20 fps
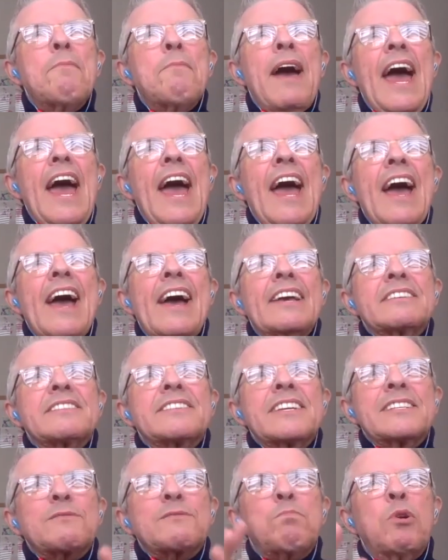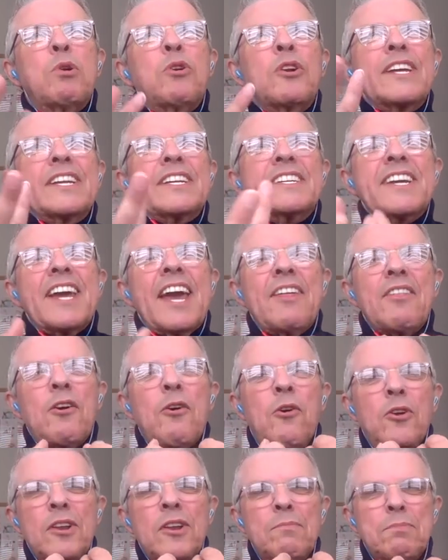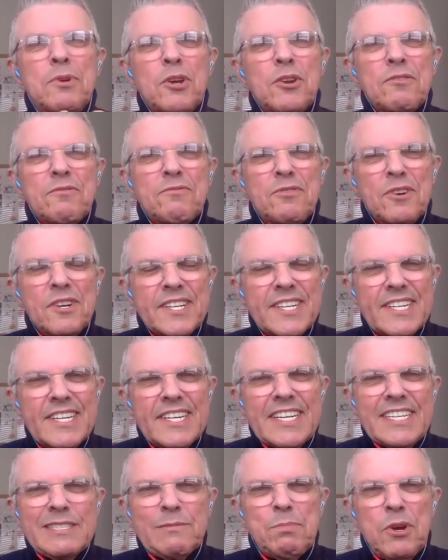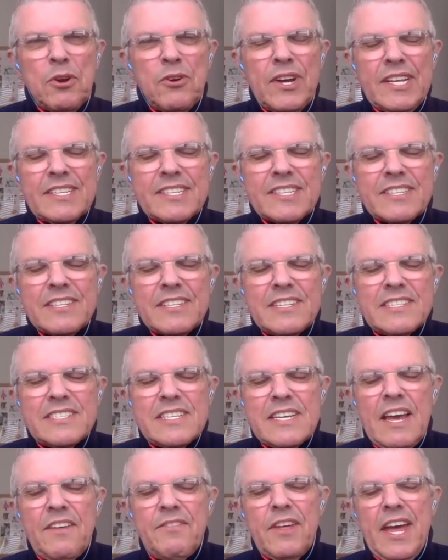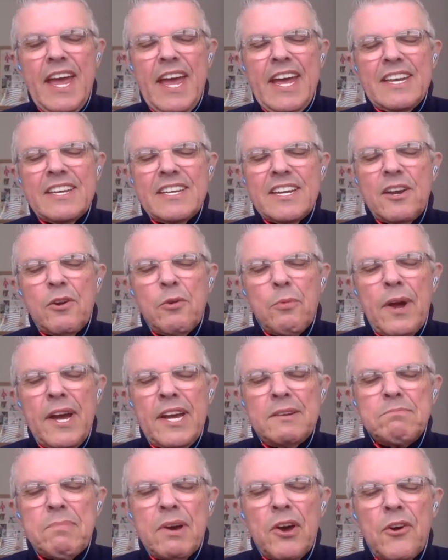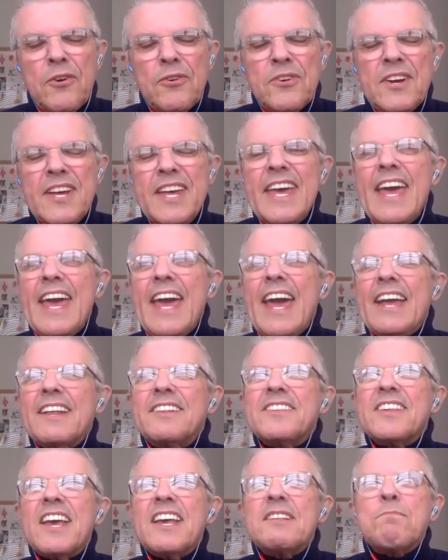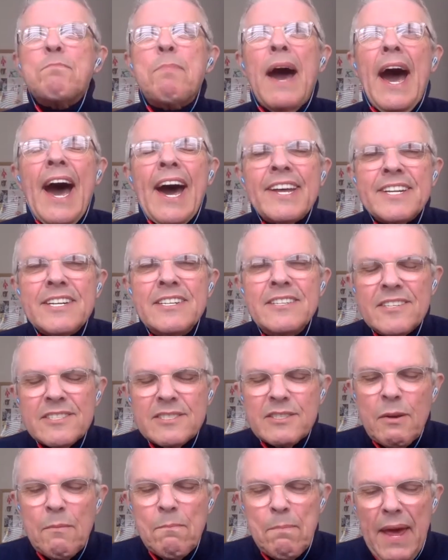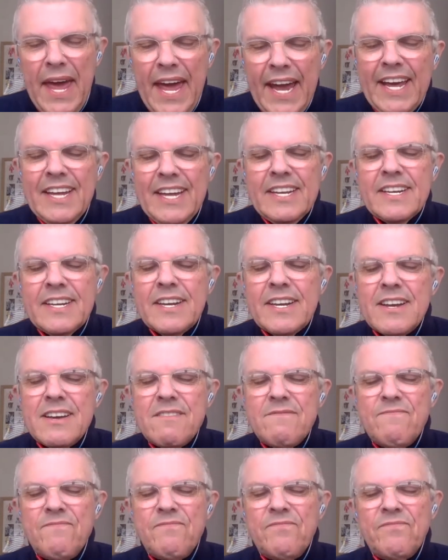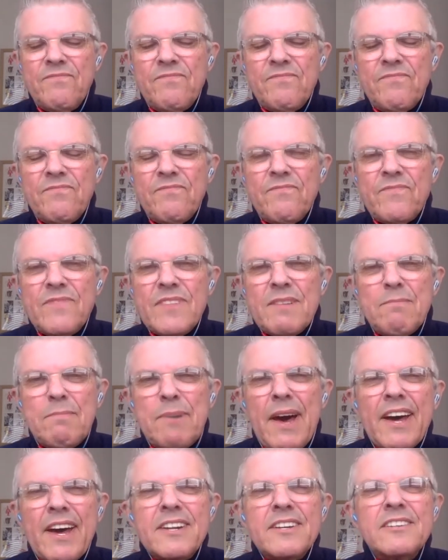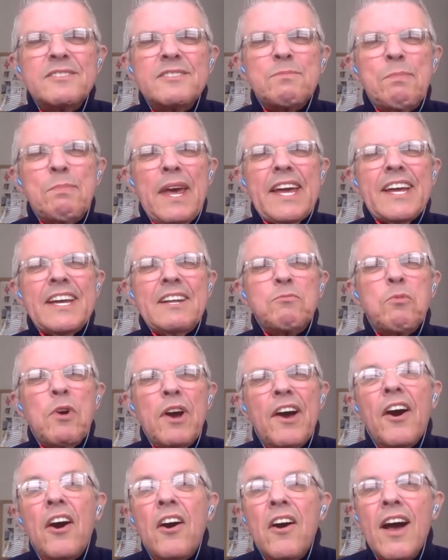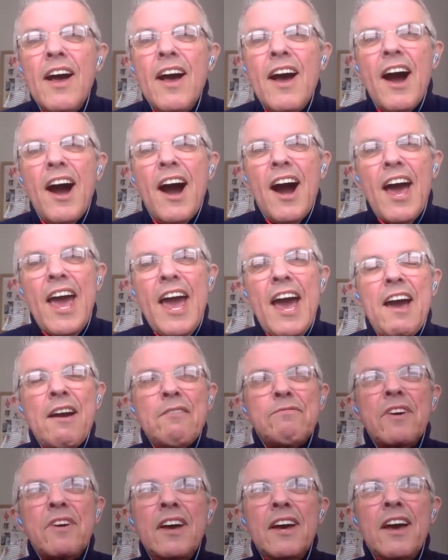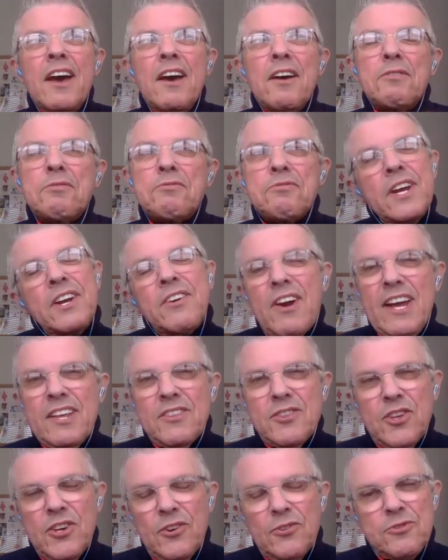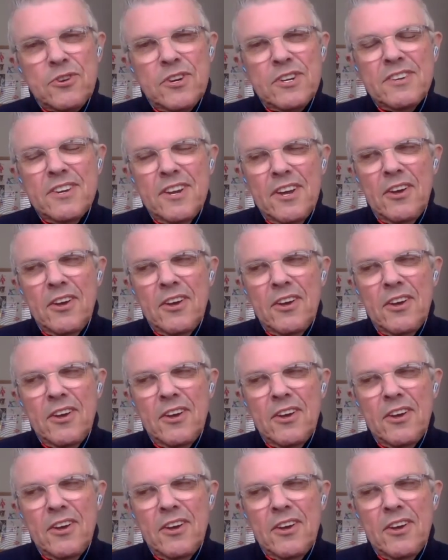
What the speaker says: as it's pulling together all the beautiful little experiences that end in a rainbow, it says puddles beckon. Puddles beckon. Well, I have 3 grandchildren.